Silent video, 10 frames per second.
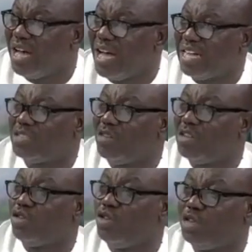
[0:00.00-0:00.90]
as
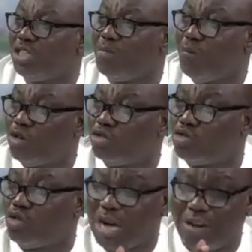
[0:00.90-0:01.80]
resolution bonds
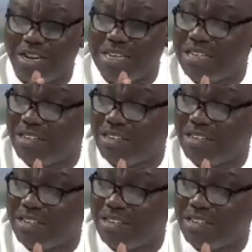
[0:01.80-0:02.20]
to cover the